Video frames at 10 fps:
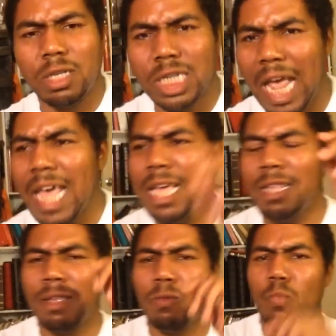
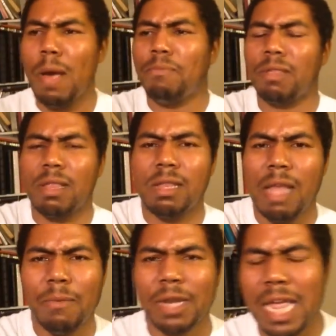chains and whips and
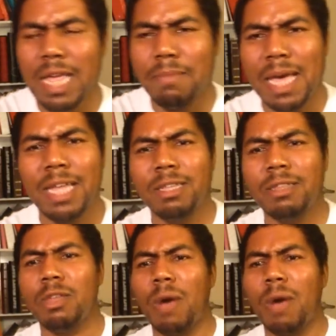everything, man.